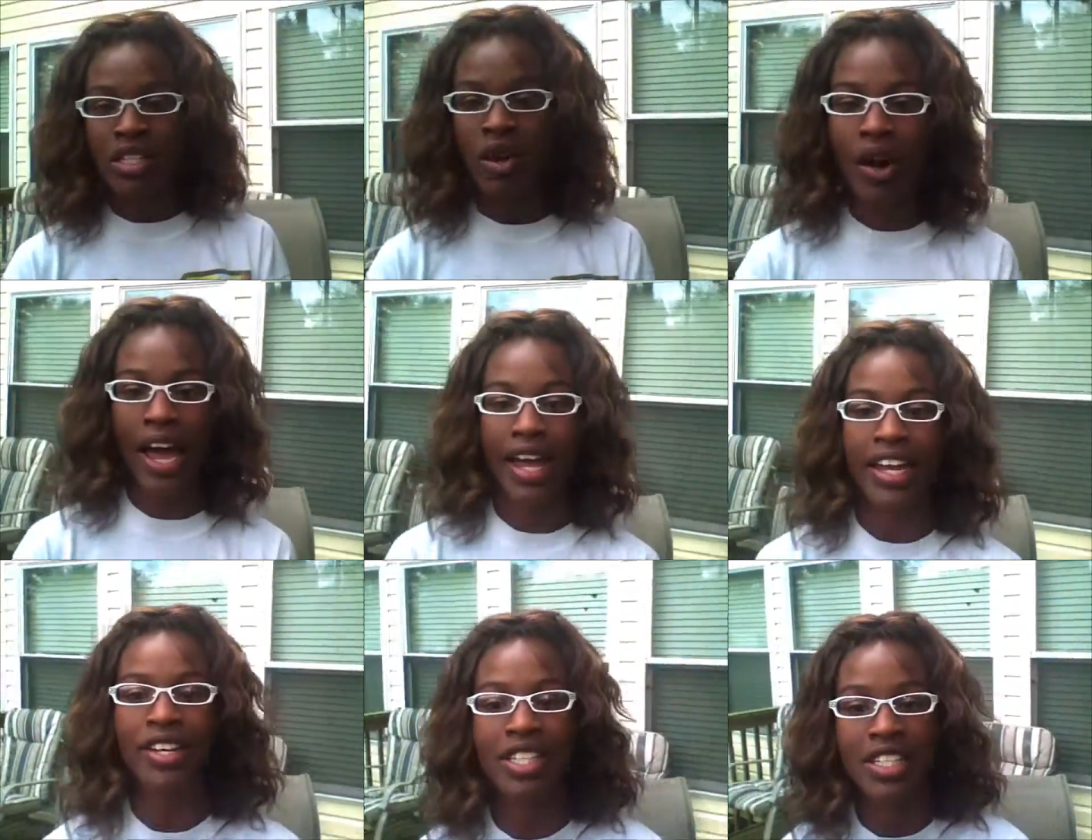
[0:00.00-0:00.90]
So okay,
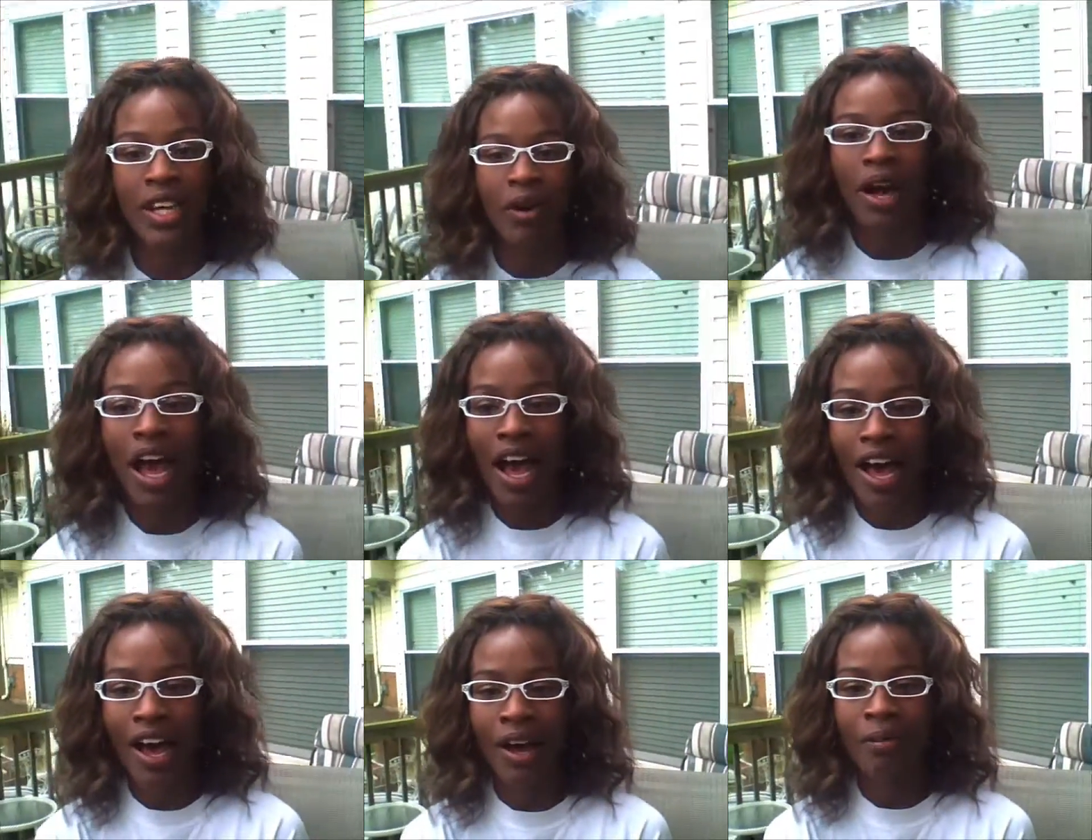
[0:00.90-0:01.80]
here's the deal.
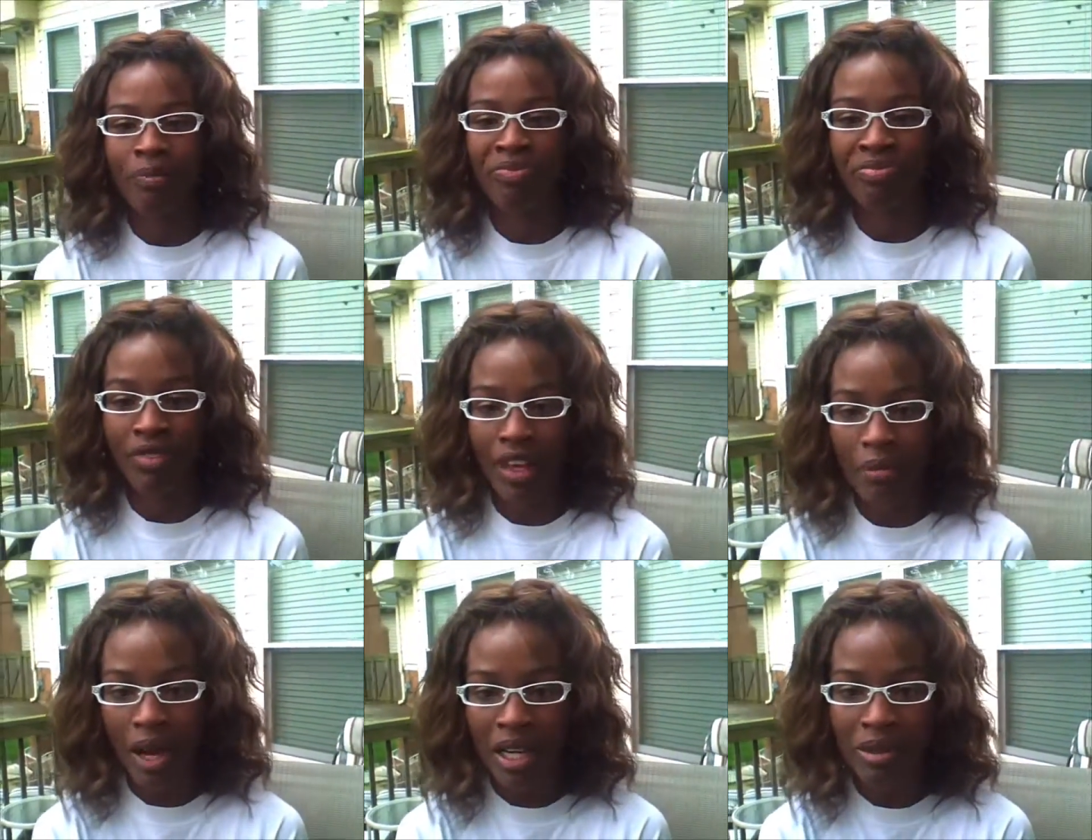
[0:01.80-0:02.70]

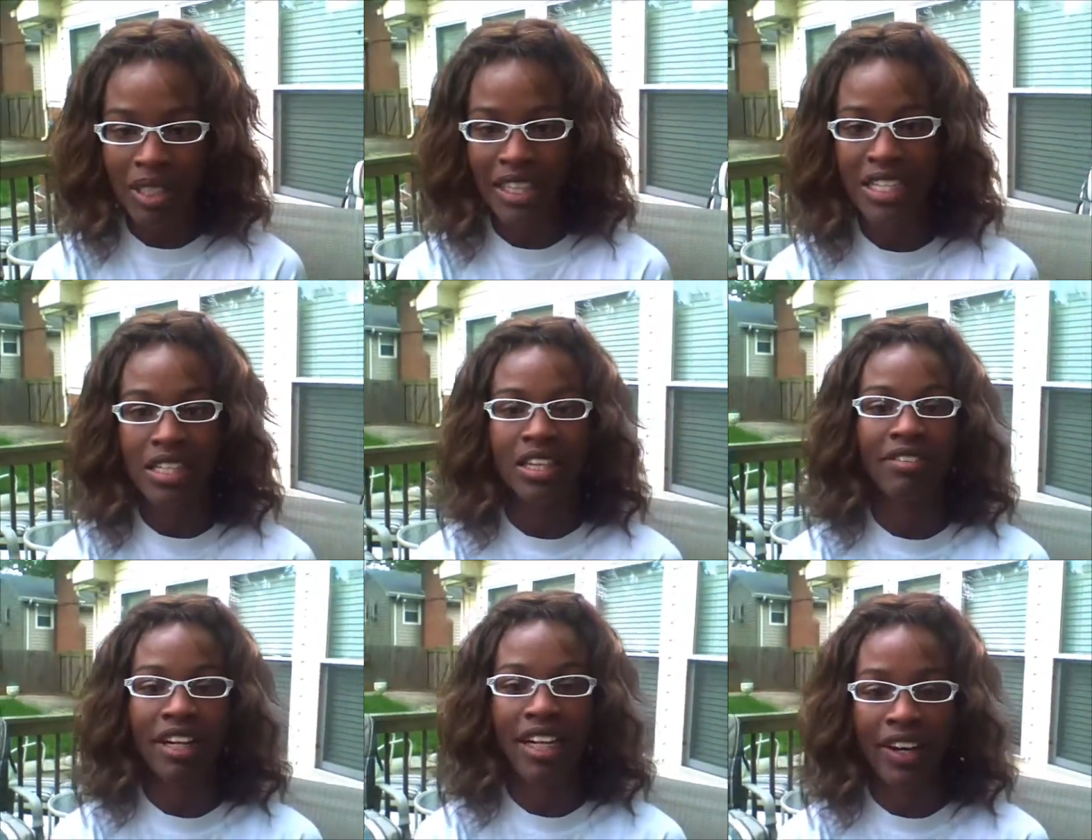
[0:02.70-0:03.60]
I'm holding this
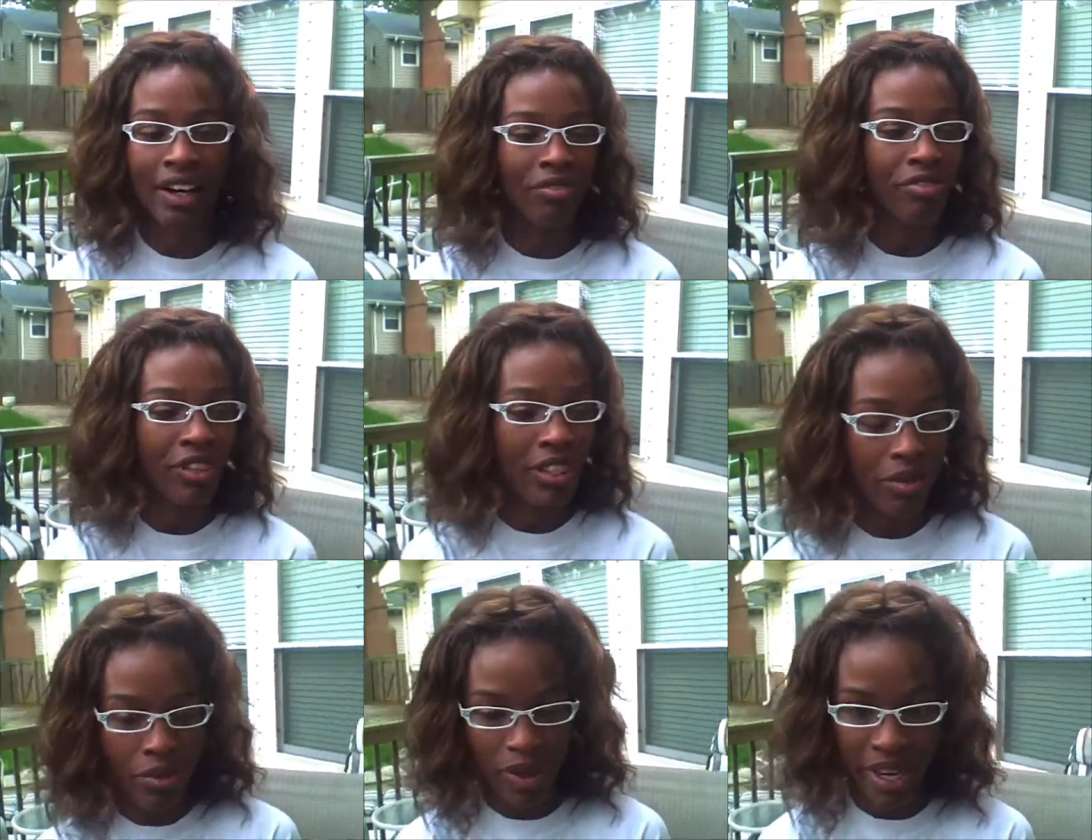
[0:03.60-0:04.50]
thing right now, and I
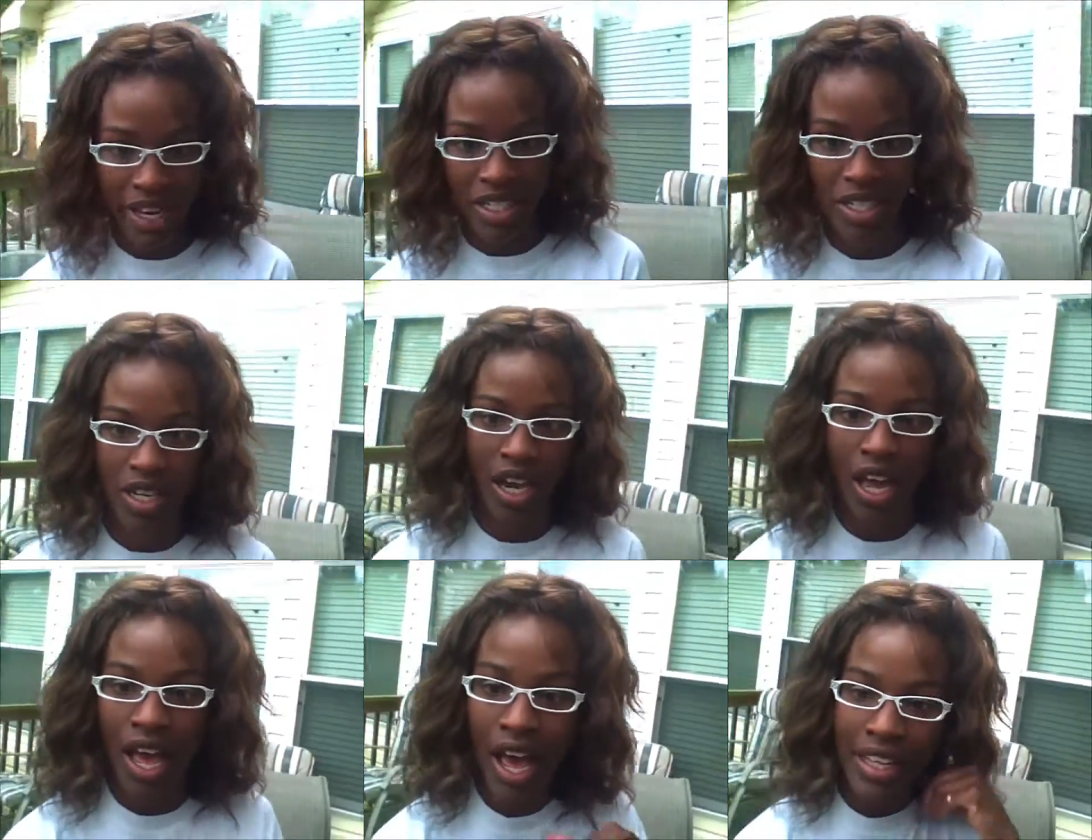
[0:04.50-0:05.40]
really wish
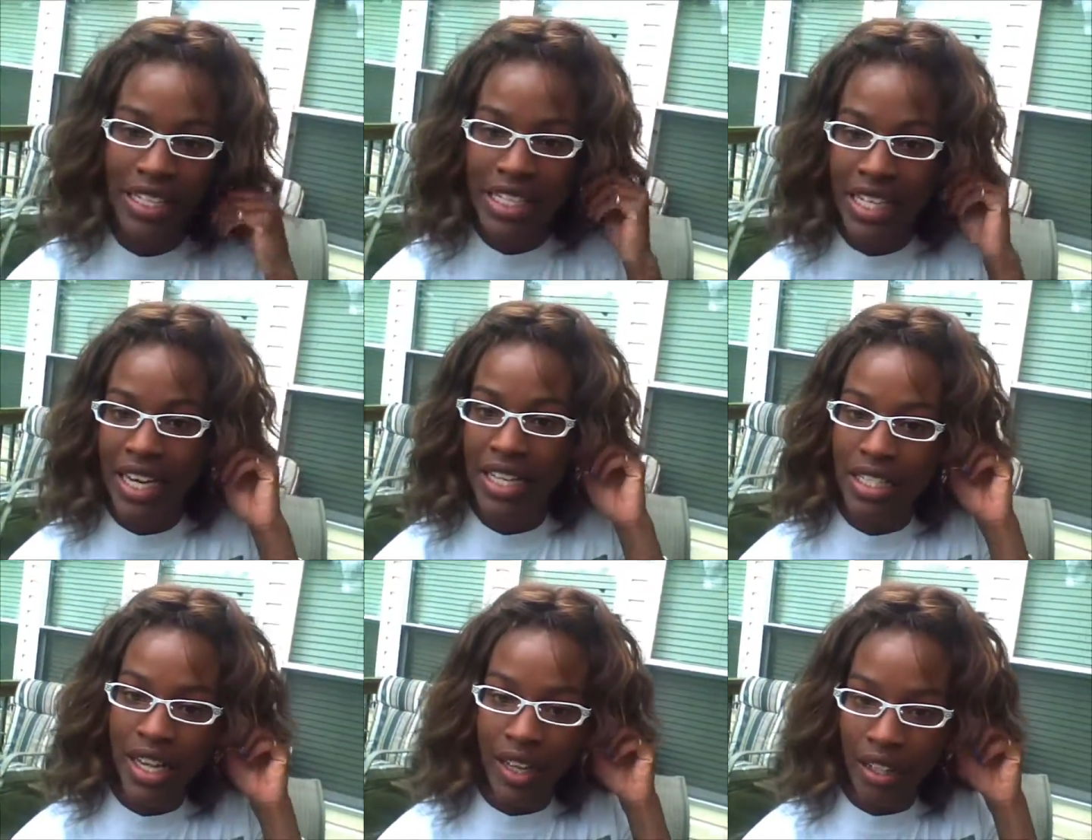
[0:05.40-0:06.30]
I could set it
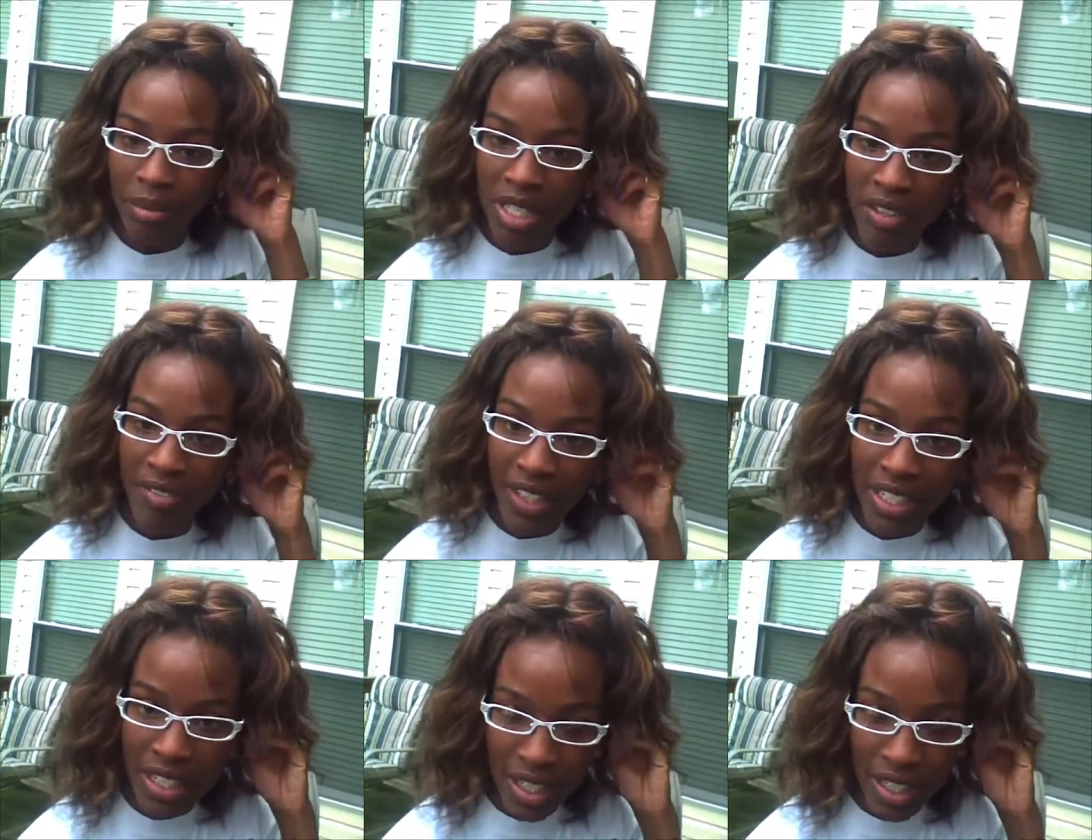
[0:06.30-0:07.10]
down. Let me see if I can set